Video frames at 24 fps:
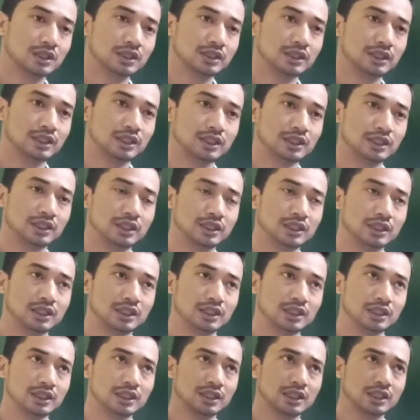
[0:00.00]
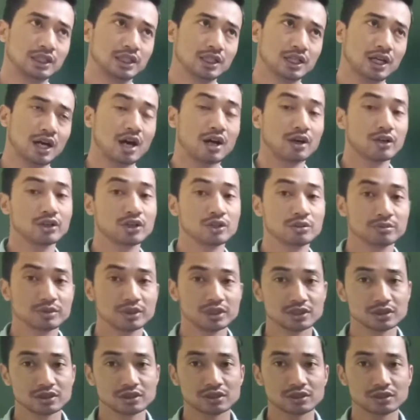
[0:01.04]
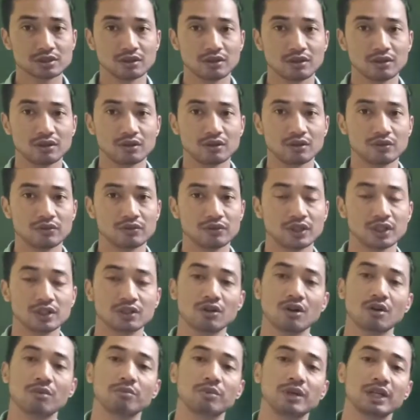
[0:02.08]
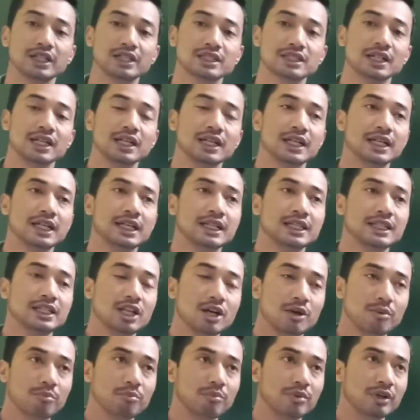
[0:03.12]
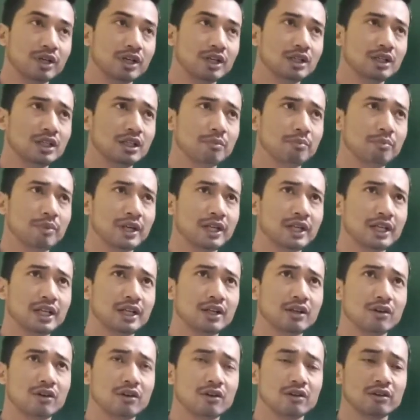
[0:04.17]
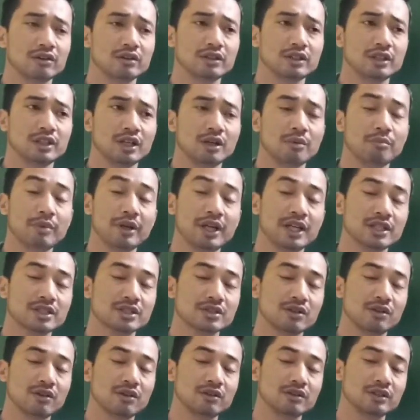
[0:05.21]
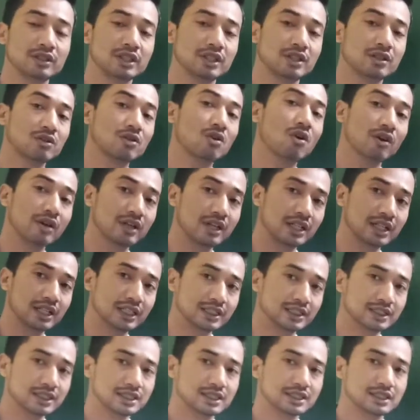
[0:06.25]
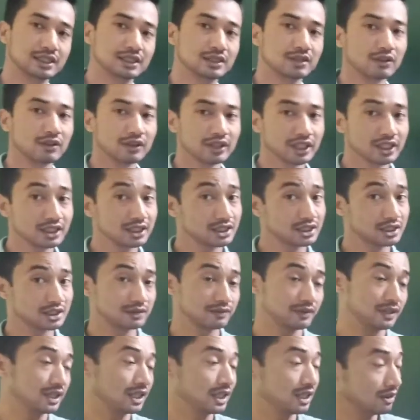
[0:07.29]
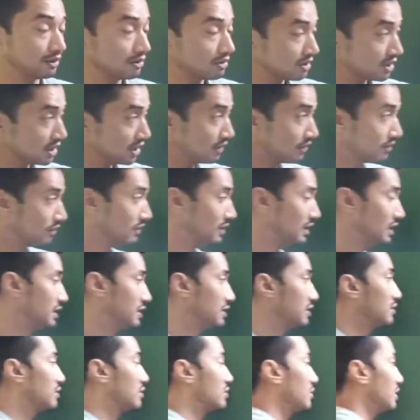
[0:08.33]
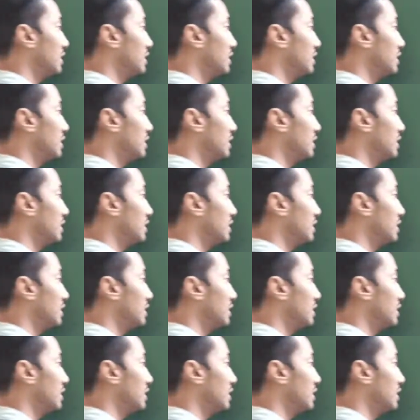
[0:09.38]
the argument of a complex number based on their coordinates. Okay, this is very elusive. Listen to